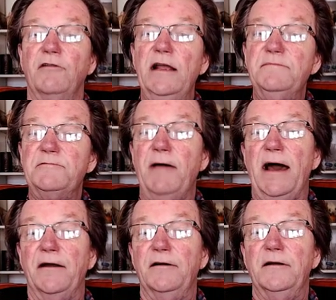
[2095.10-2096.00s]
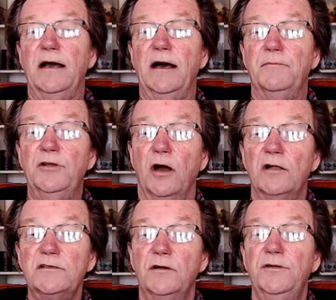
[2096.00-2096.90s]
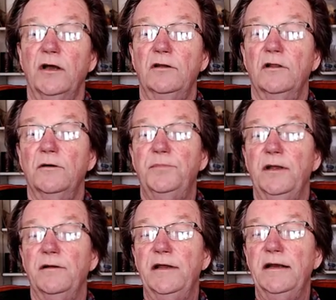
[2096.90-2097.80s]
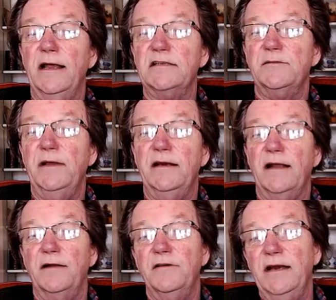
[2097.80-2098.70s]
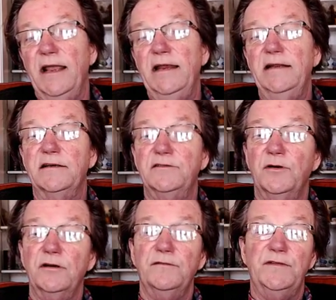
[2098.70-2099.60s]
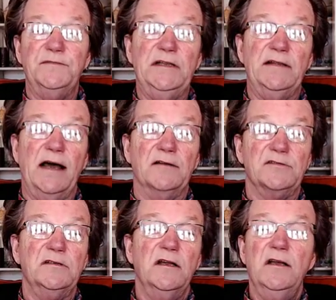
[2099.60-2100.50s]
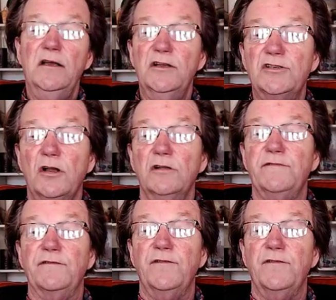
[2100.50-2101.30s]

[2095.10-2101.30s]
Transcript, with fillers: grapes pattern. Also a Young and Low period, estimated 180 to 250,000, sold for